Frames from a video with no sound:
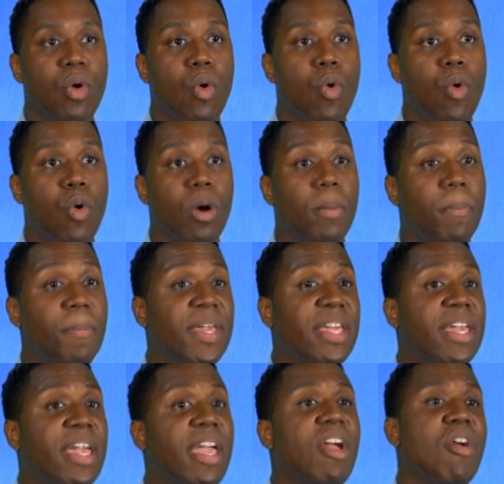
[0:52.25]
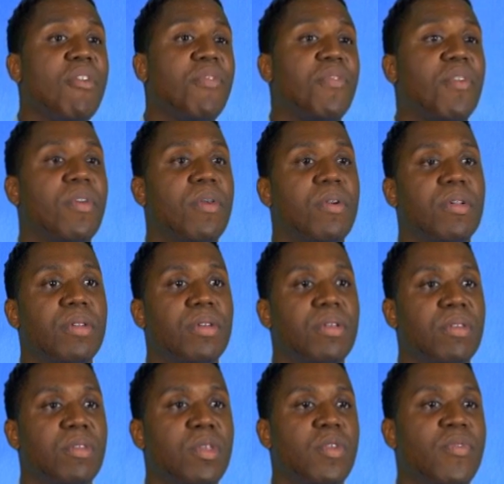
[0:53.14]
Or, be careful,
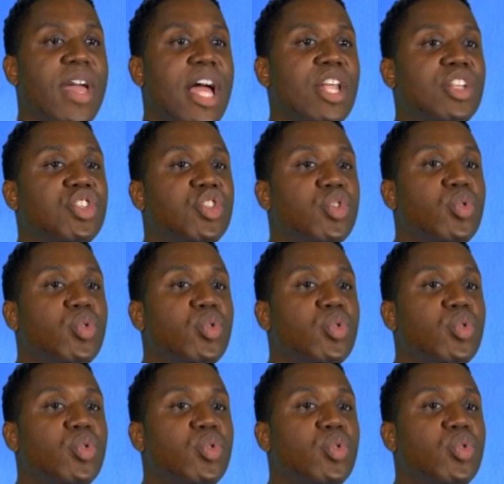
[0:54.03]
you've got